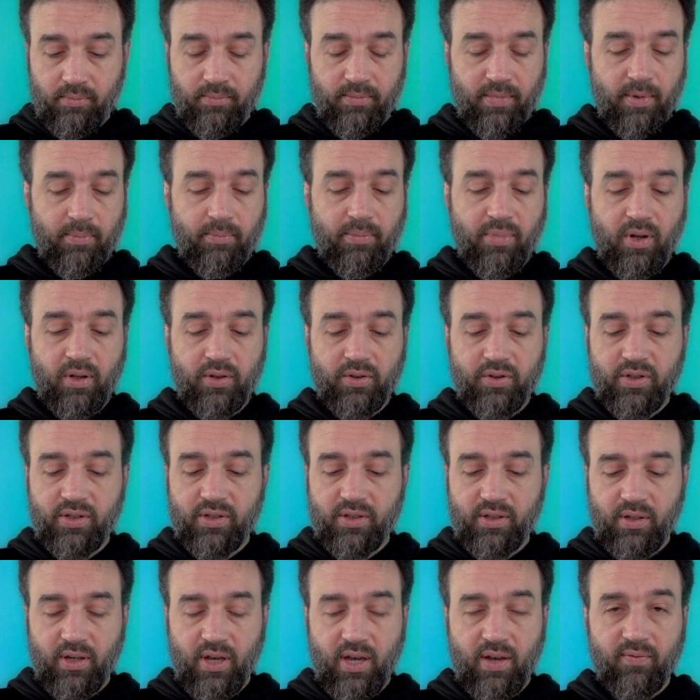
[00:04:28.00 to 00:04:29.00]

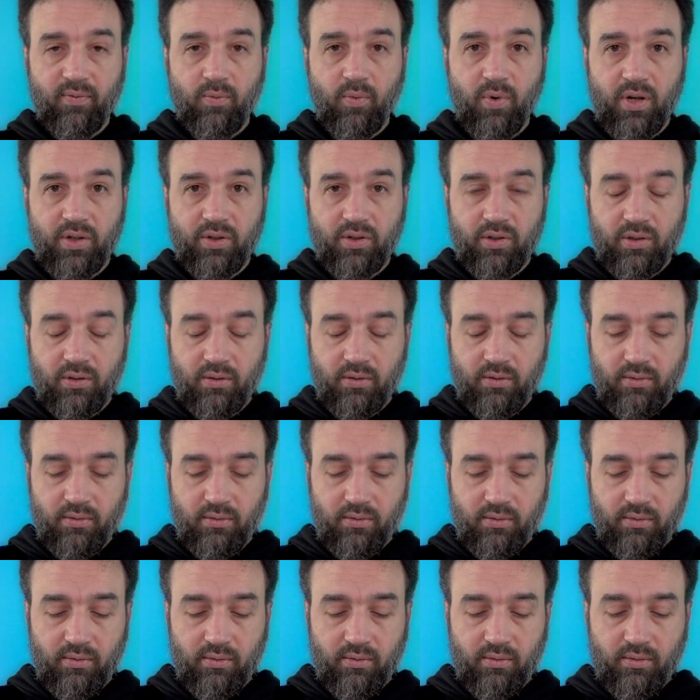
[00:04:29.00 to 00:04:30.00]
Apologies, I haven't watched
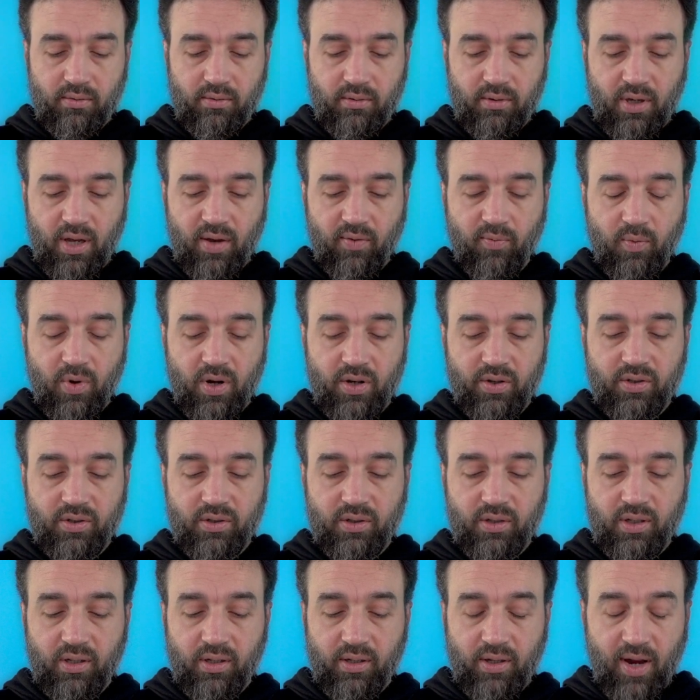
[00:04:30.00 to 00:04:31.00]

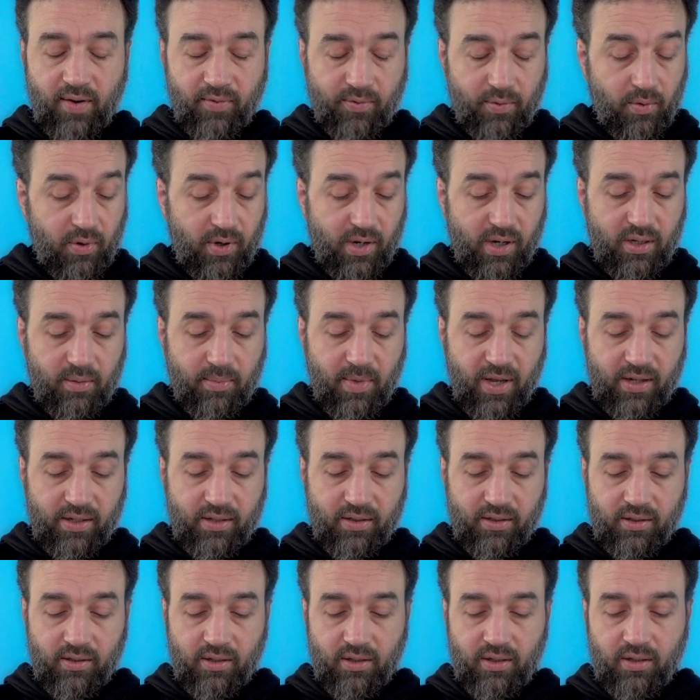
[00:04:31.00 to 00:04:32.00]
Afterward Gundam
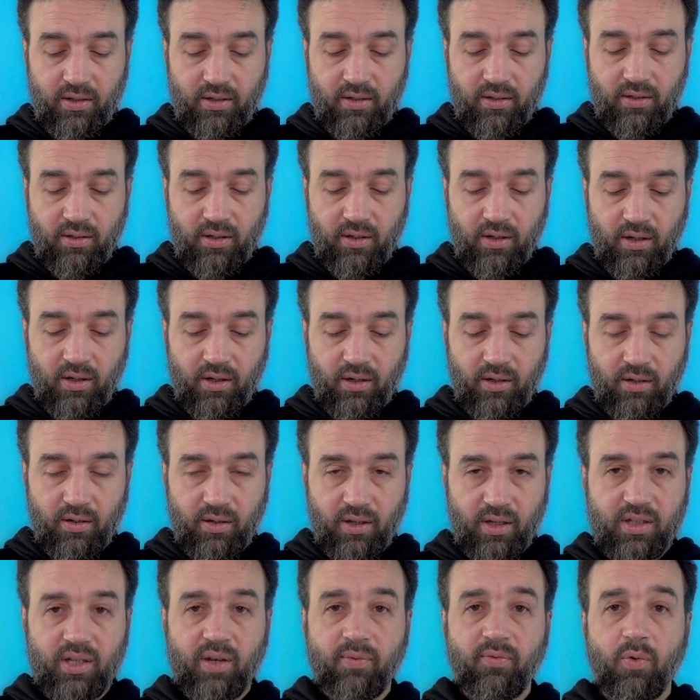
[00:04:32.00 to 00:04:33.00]
X,
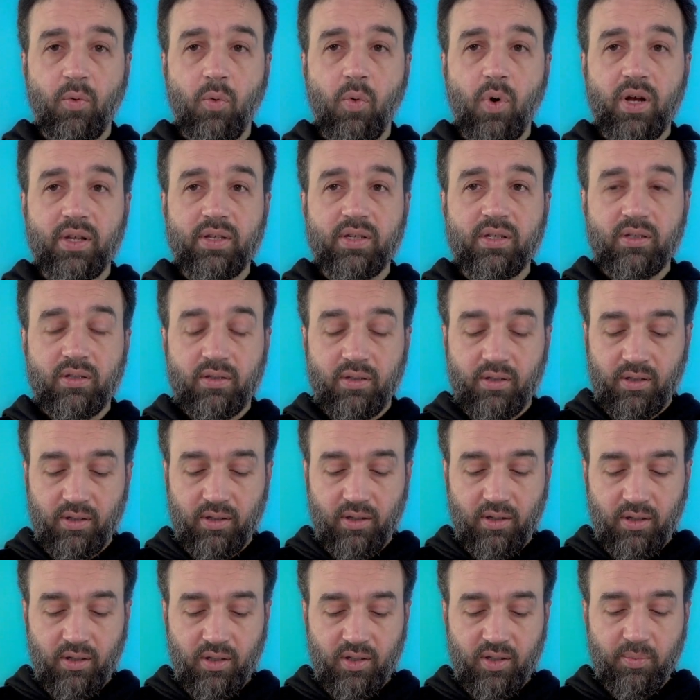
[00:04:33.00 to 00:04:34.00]
except for once.
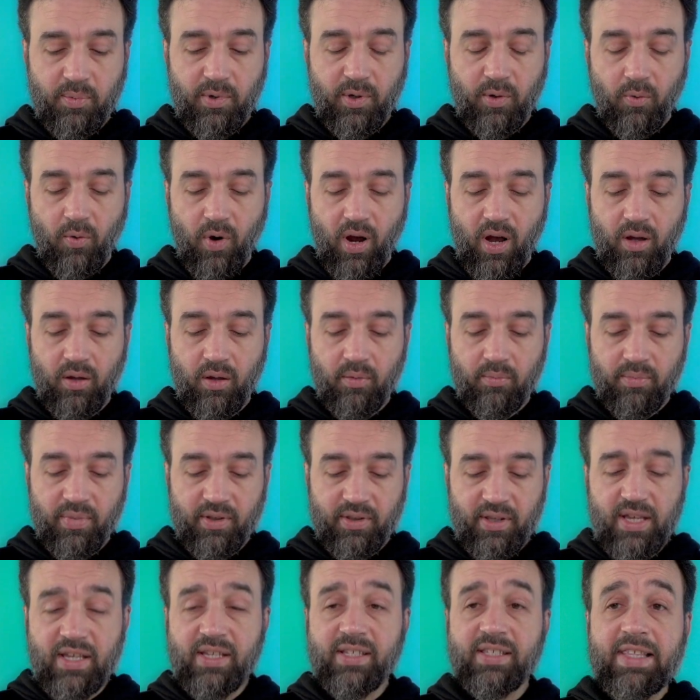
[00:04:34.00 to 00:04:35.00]
It's been a while. But
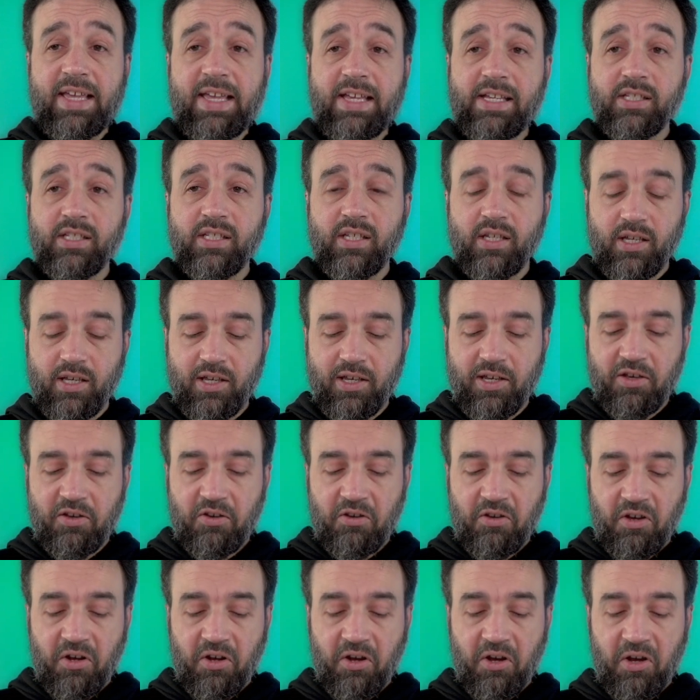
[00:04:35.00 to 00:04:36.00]
these things,
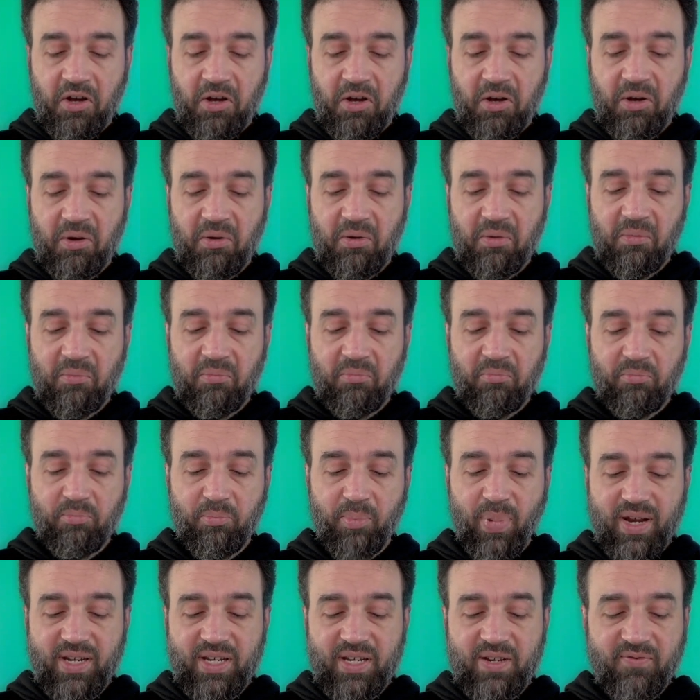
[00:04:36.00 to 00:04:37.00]

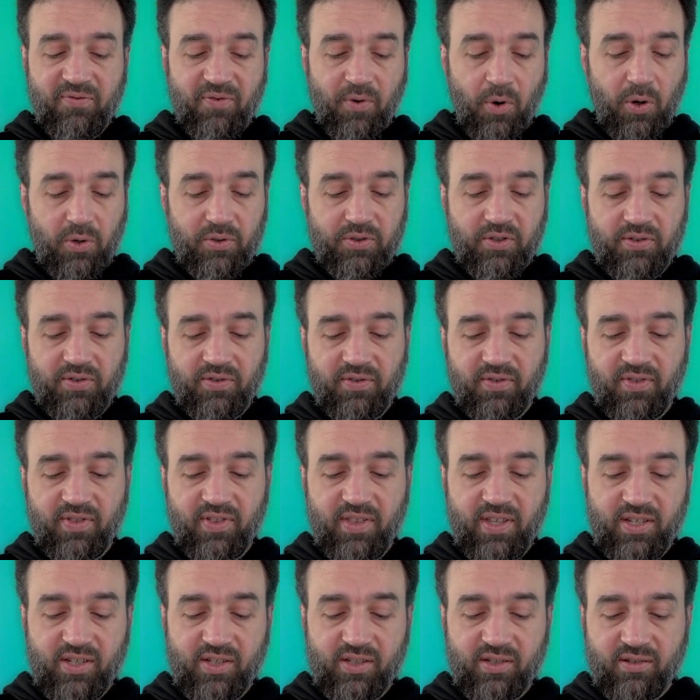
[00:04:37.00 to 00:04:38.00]
by default,
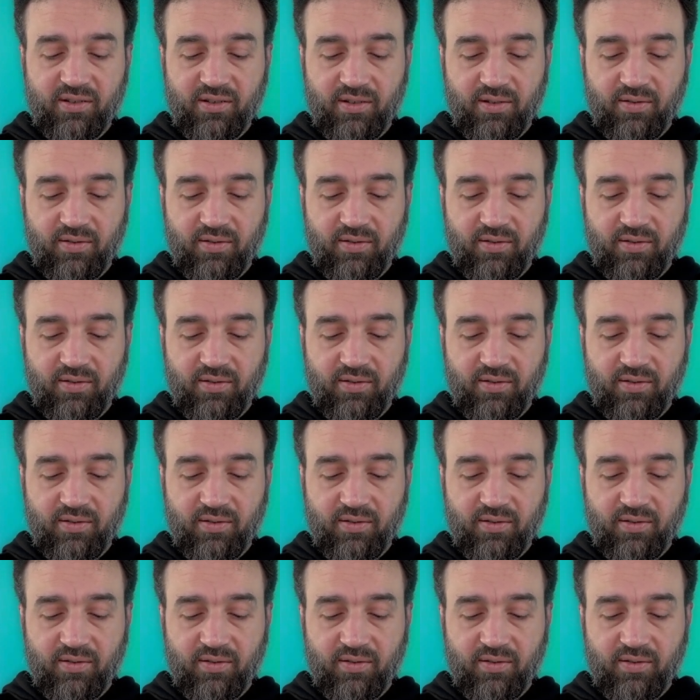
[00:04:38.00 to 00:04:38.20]
this